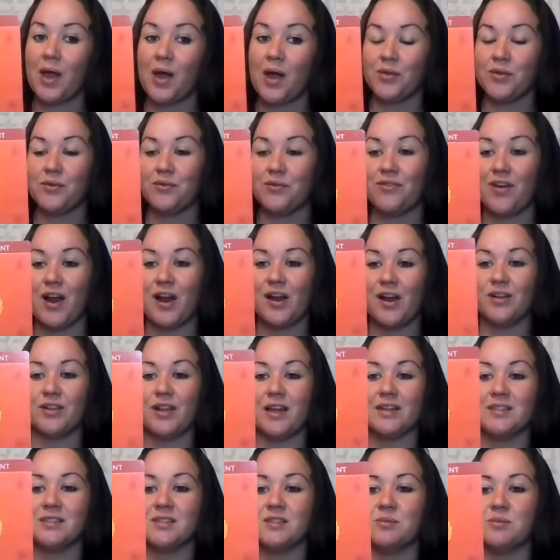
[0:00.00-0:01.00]
how the fire
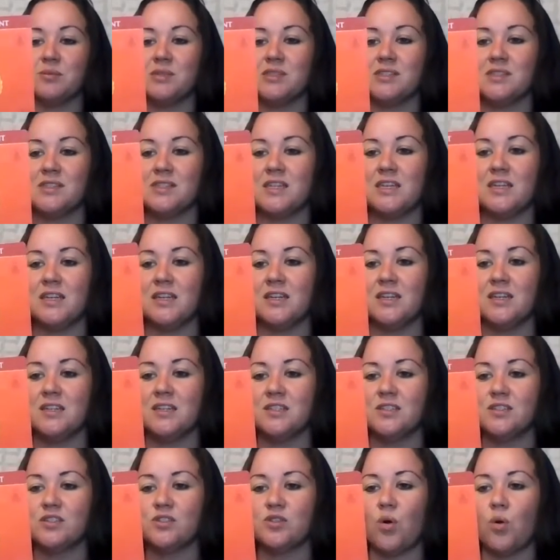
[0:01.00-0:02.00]
likes to be
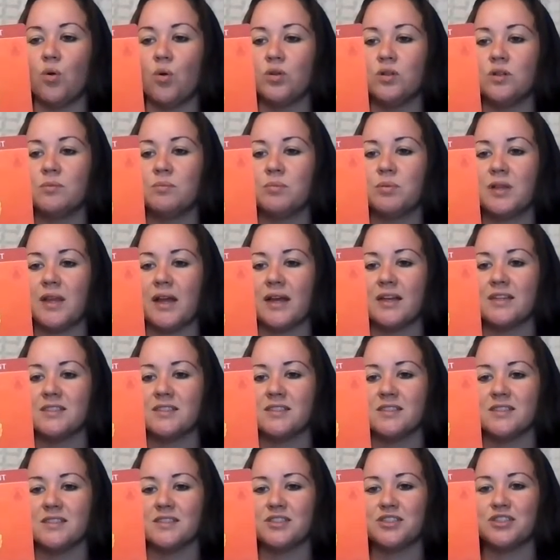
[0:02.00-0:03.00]
seen. Solar
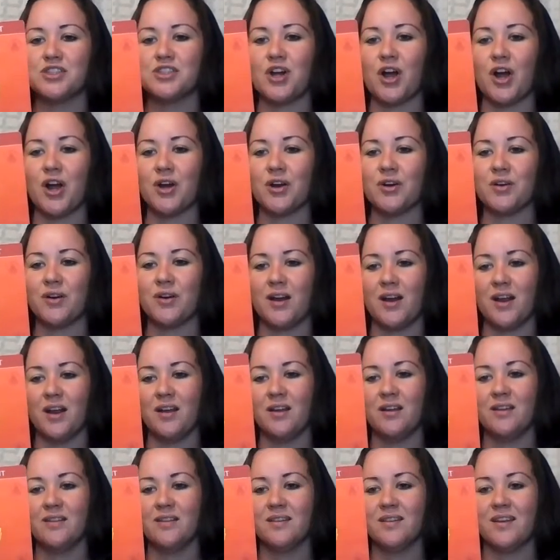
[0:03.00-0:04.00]
plexus
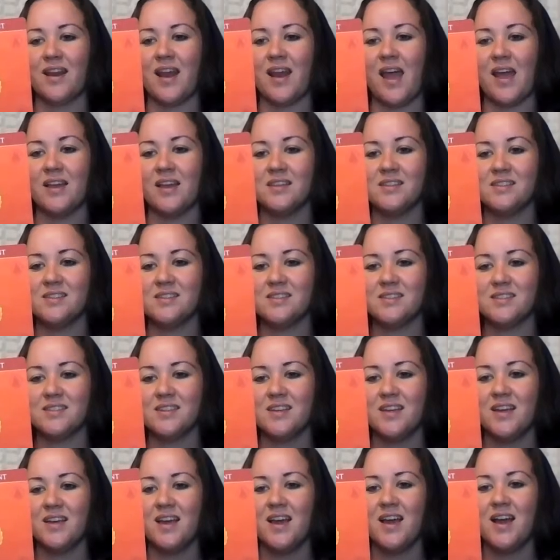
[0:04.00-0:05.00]
chakra, nice.
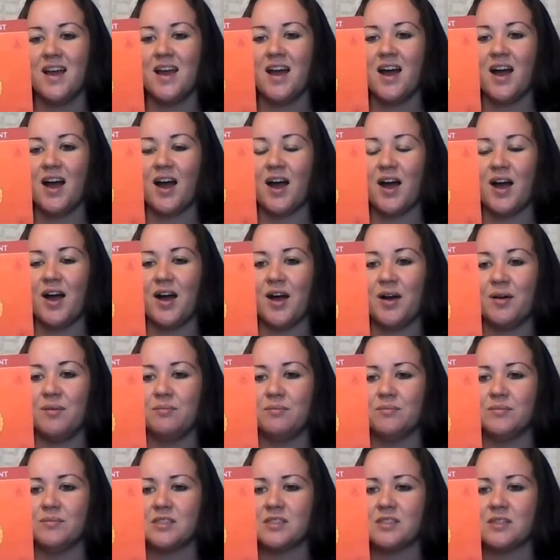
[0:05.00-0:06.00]

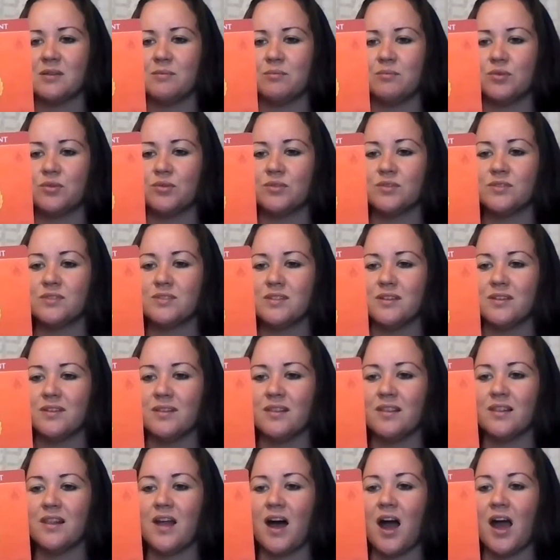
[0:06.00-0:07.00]
Symbols,
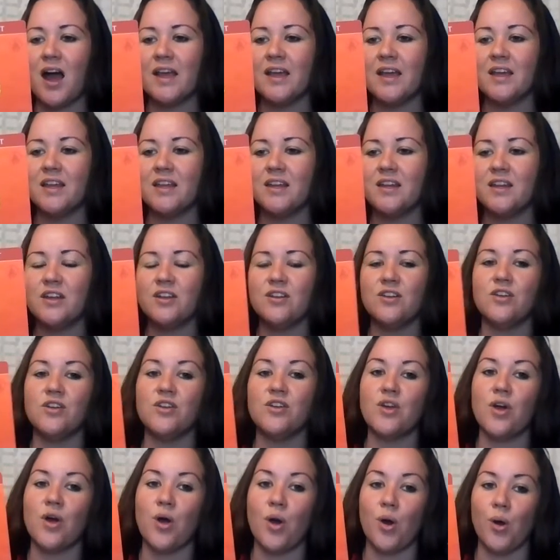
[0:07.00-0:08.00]
lion,
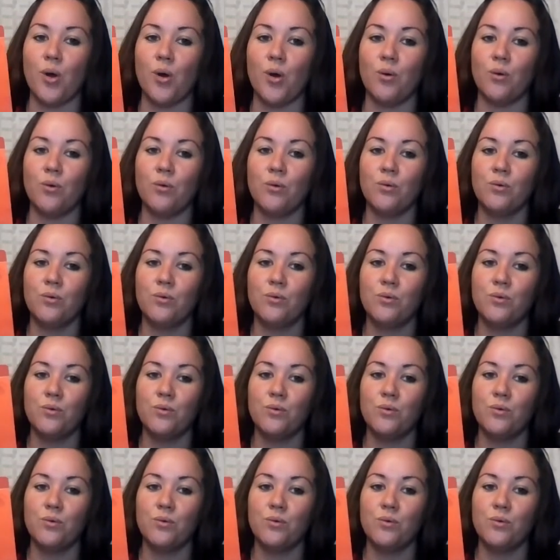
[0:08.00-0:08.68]
no,